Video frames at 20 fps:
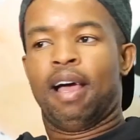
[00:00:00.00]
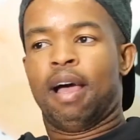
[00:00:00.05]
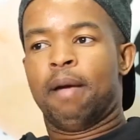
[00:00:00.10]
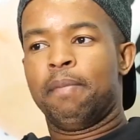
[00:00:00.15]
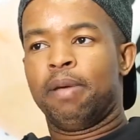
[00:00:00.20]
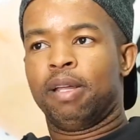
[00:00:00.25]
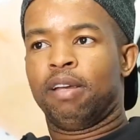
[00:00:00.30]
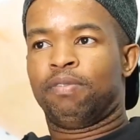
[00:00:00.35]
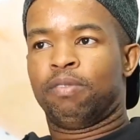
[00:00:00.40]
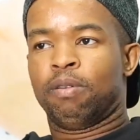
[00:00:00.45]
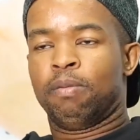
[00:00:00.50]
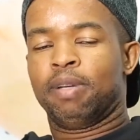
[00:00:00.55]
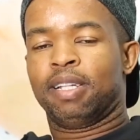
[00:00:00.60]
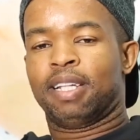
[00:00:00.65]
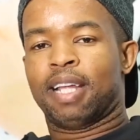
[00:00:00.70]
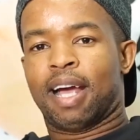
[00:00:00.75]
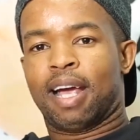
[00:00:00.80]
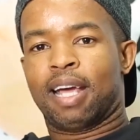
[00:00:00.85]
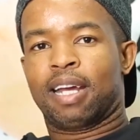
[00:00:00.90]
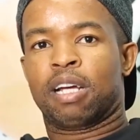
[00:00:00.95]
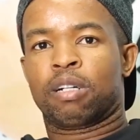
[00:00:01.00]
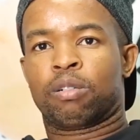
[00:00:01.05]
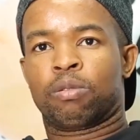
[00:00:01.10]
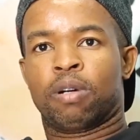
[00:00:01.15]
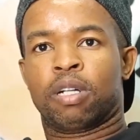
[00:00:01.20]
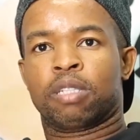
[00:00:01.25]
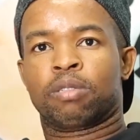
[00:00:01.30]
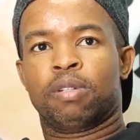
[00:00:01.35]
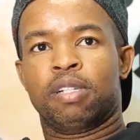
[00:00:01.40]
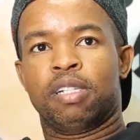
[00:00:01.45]
I mean, for me, the highlight
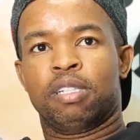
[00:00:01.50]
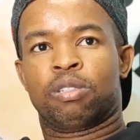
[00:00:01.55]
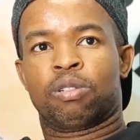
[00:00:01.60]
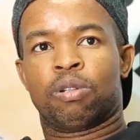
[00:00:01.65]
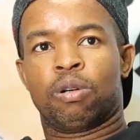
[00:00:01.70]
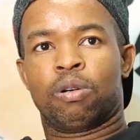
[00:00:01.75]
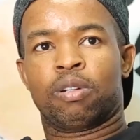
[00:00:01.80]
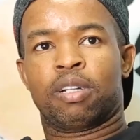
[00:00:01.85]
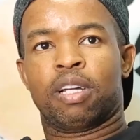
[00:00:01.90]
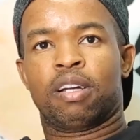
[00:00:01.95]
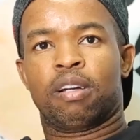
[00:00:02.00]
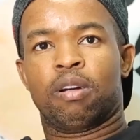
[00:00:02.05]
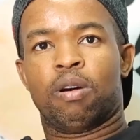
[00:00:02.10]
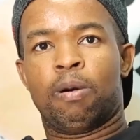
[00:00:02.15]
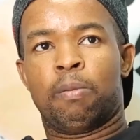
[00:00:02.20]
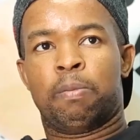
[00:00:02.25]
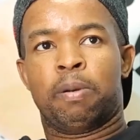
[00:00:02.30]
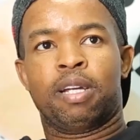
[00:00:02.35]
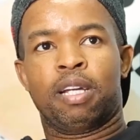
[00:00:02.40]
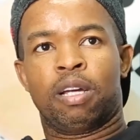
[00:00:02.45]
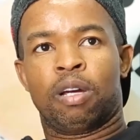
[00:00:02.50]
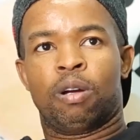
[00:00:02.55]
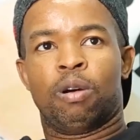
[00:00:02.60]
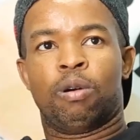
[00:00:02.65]
was when he scored that opening